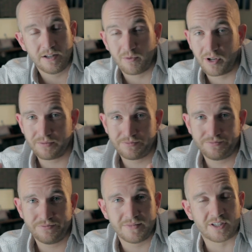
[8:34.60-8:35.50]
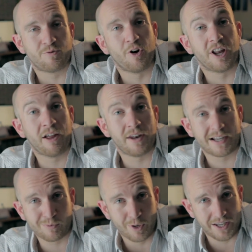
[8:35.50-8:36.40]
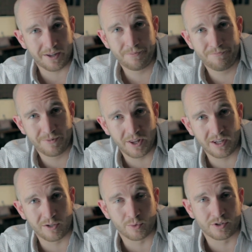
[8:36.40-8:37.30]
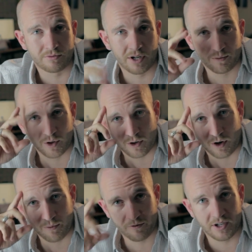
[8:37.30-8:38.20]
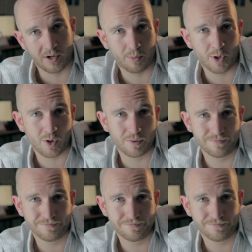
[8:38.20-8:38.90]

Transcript: Well, let's find out next week at the underwaterrealm.com video blog.